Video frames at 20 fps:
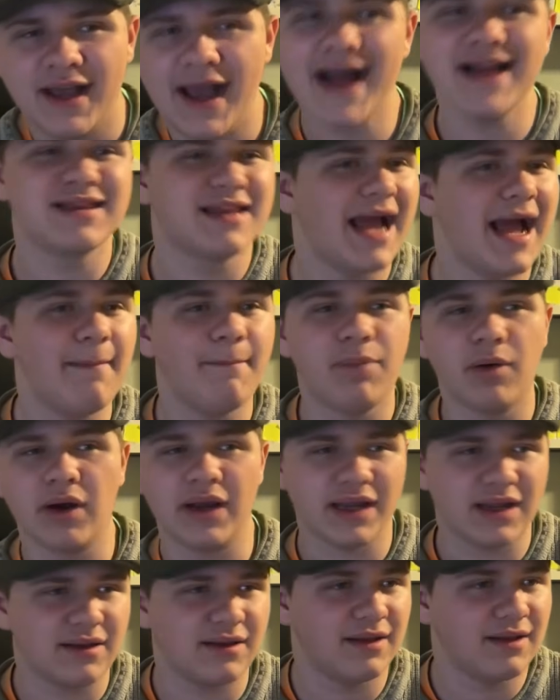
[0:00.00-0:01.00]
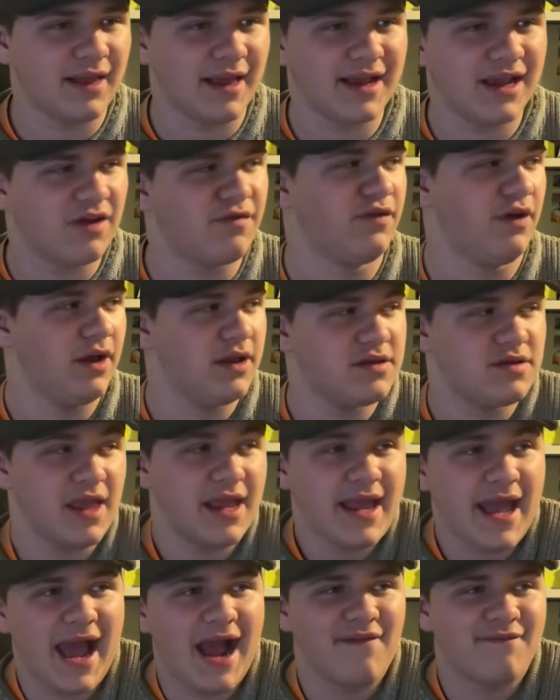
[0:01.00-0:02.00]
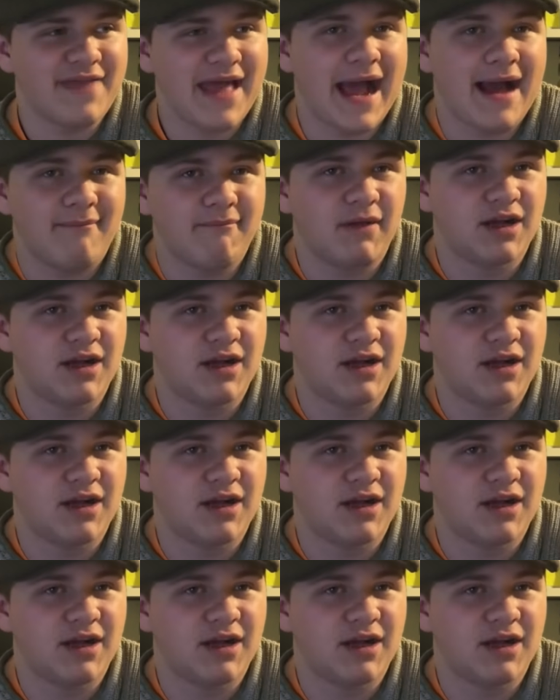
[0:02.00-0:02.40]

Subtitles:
At that point, like, if they have that